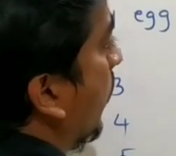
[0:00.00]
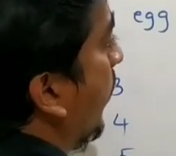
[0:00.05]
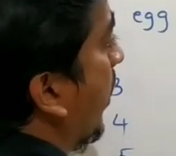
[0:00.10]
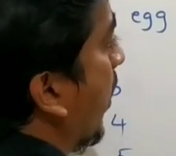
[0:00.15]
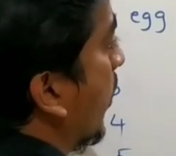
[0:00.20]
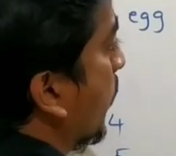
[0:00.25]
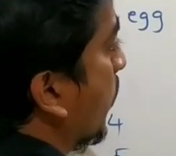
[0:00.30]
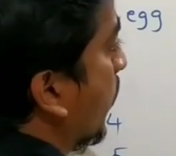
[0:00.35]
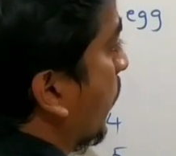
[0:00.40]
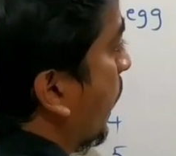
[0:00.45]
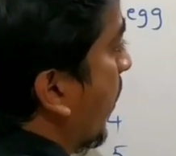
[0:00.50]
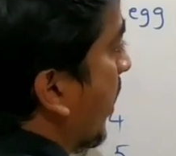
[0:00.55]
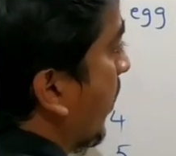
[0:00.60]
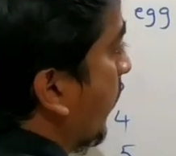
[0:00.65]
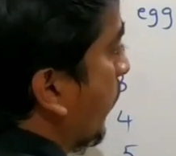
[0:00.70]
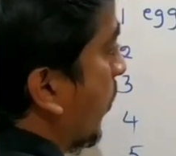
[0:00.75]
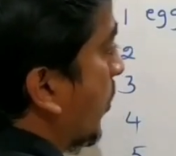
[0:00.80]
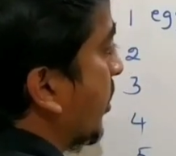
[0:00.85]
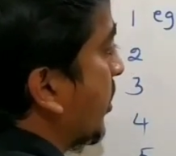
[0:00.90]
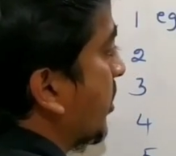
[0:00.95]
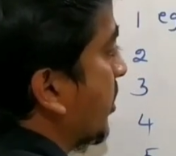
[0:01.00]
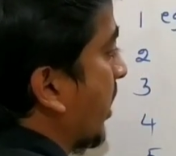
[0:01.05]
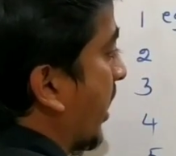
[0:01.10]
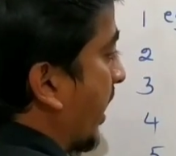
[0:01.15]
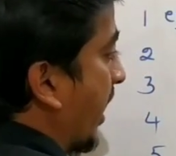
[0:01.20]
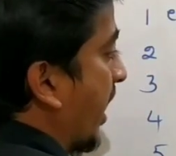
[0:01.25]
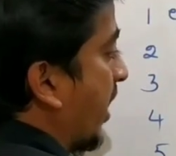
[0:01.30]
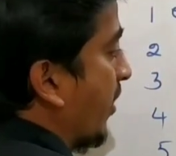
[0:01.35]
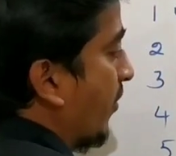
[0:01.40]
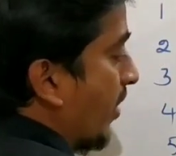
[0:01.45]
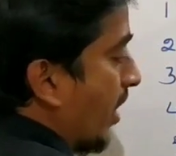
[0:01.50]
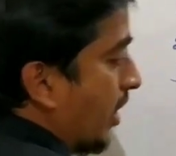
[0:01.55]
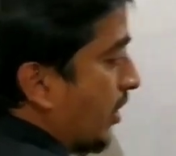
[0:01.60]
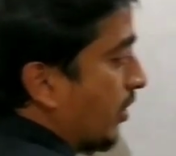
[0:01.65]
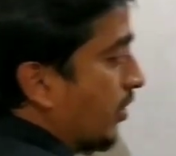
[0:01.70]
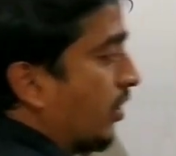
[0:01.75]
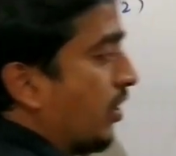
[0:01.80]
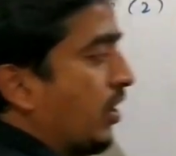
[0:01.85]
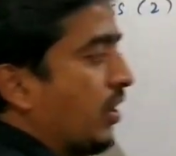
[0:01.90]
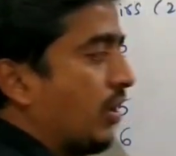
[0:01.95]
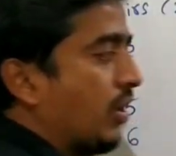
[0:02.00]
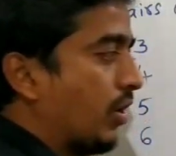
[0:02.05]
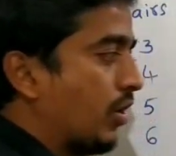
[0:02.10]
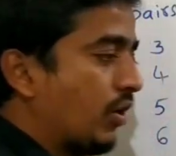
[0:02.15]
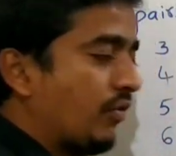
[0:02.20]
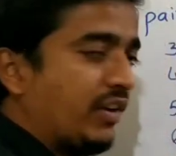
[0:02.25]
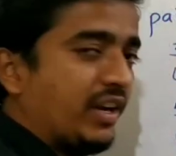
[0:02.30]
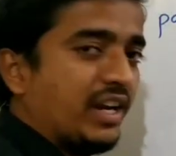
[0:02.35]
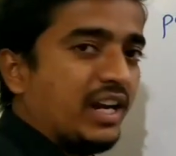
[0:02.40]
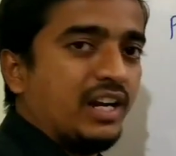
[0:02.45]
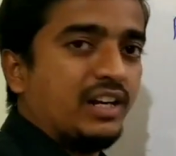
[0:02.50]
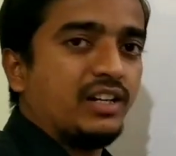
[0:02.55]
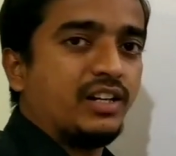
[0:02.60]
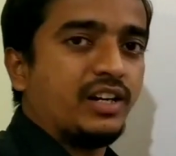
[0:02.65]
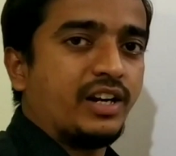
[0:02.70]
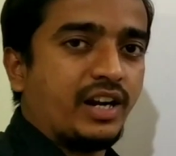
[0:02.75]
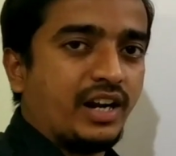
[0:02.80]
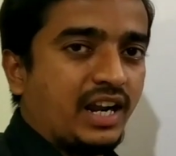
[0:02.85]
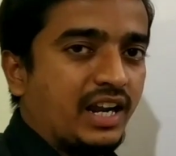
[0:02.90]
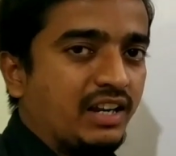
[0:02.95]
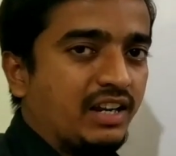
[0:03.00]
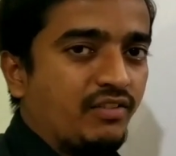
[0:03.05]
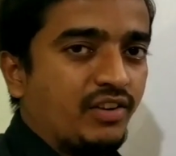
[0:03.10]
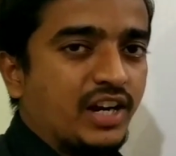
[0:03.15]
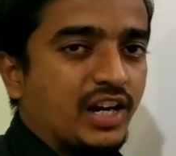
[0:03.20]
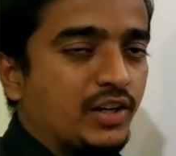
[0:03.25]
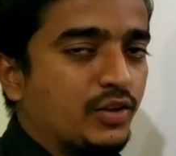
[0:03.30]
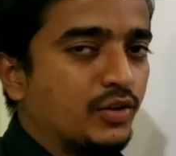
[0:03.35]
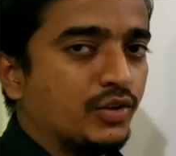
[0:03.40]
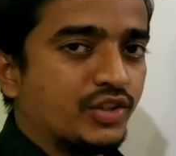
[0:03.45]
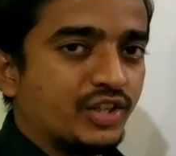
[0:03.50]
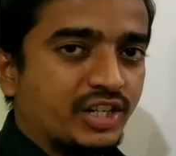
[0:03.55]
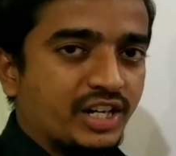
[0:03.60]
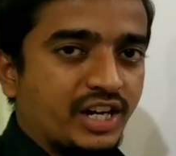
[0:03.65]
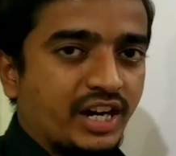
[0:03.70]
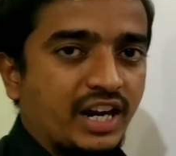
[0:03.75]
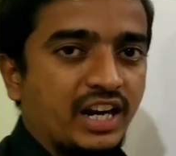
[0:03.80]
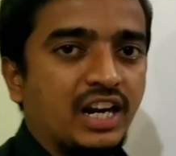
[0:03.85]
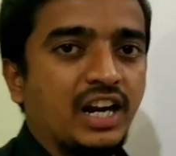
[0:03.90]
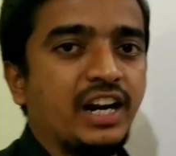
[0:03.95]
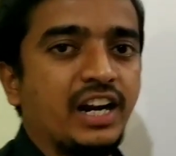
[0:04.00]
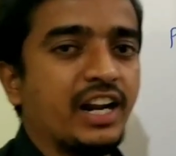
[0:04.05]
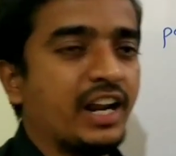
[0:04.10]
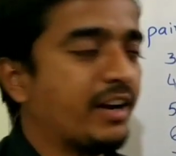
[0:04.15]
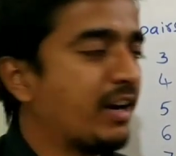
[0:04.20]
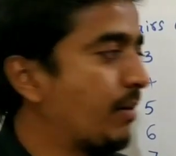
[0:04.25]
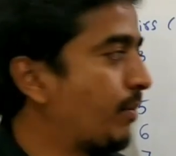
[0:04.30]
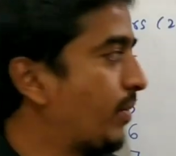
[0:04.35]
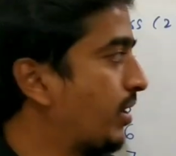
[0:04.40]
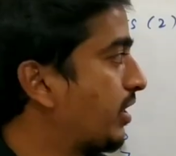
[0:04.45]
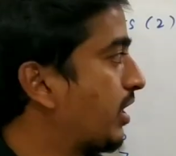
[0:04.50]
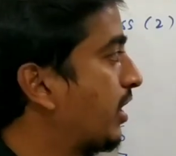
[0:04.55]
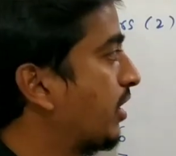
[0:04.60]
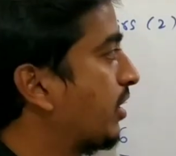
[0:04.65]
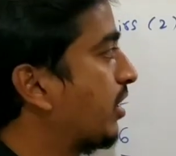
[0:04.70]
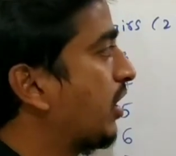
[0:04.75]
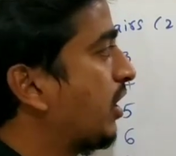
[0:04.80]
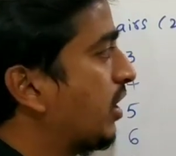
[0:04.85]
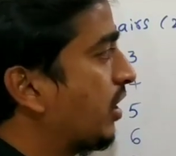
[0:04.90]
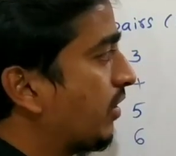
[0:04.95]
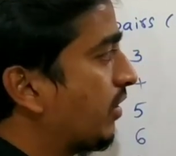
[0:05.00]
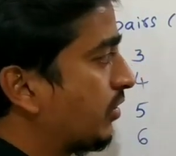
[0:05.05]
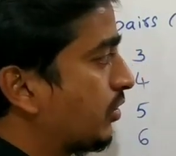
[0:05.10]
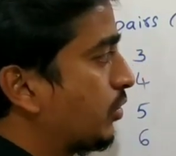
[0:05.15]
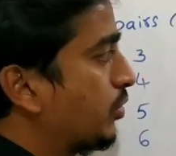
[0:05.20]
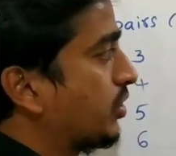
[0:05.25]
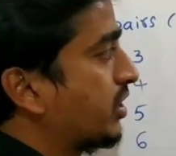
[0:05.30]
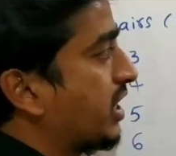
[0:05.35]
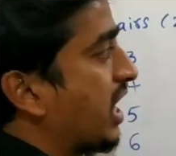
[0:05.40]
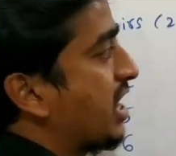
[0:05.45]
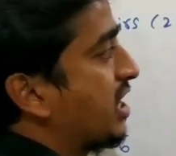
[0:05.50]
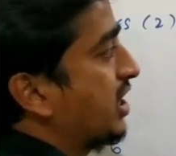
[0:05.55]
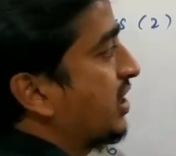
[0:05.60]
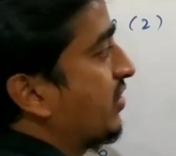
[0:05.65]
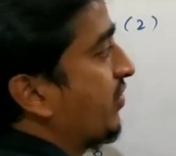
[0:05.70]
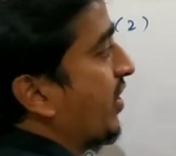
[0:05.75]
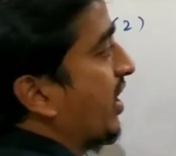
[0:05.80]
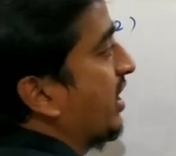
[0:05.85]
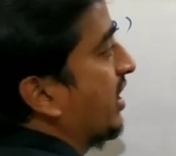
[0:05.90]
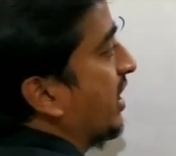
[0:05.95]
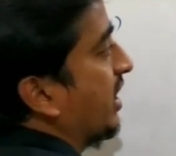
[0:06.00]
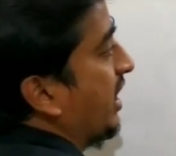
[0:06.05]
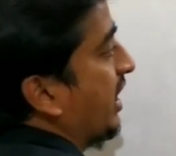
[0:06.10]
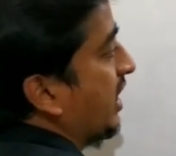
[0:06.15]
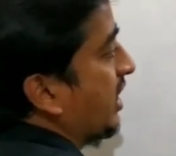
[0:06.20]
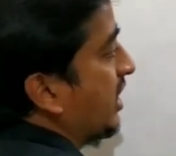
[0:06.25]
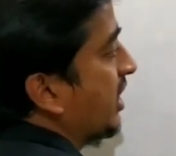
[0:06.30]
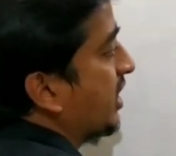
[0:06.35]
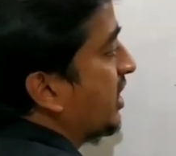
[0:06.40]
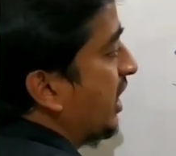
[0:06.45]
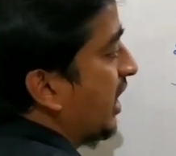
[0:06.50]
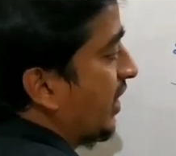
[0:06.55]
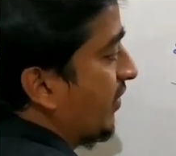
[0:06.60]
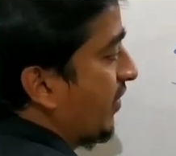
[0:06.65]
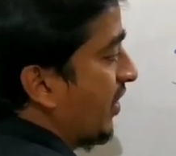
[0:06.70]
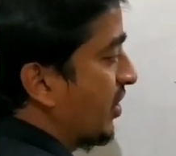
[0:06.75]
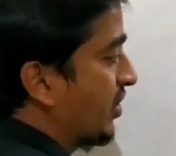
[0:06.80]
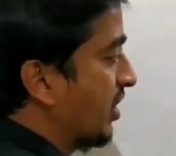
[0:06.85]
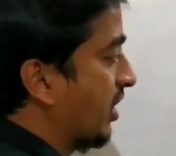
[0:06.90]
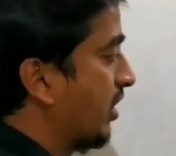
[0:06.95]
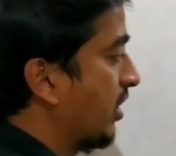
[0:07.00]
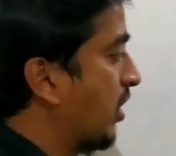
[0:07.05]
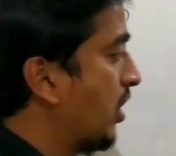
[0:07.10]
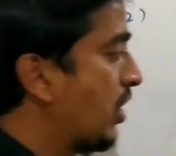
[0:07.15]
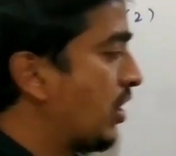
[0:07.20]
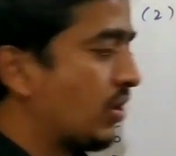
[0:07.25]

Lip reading: we have to find what is the A value. Now we can use trial and error method to satisfy this equation.